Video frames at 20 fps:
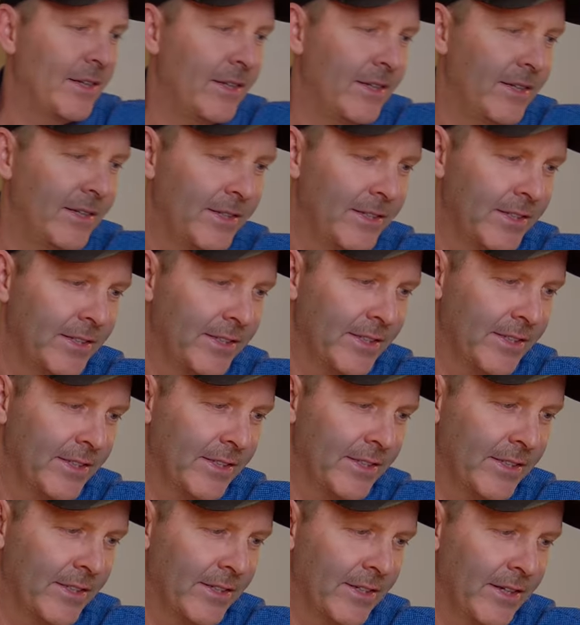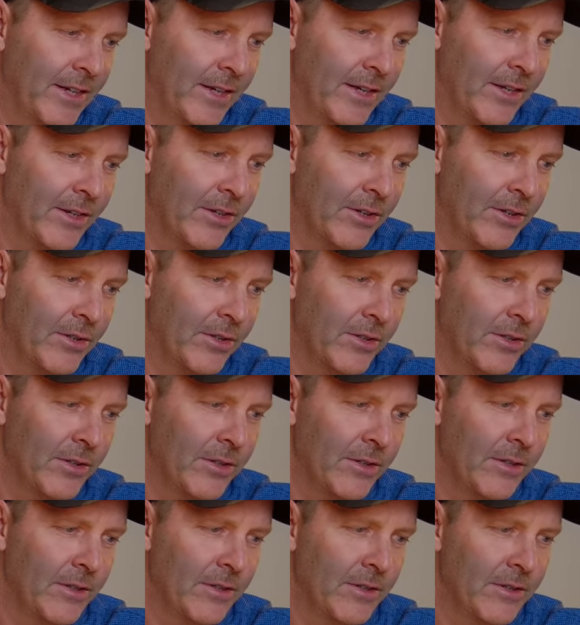is a
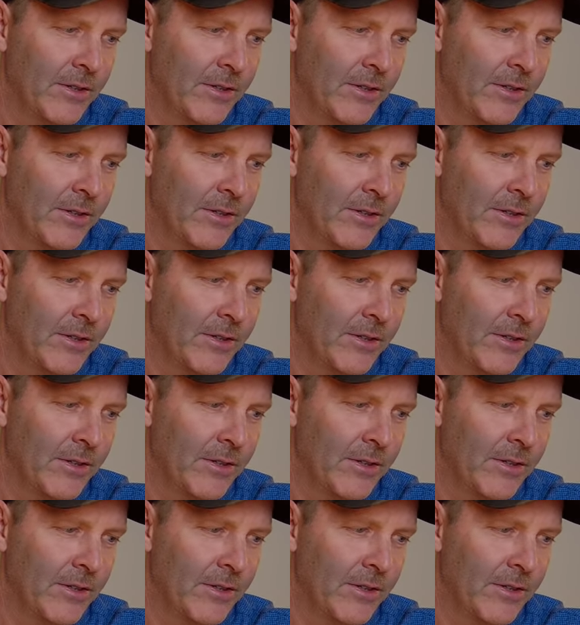good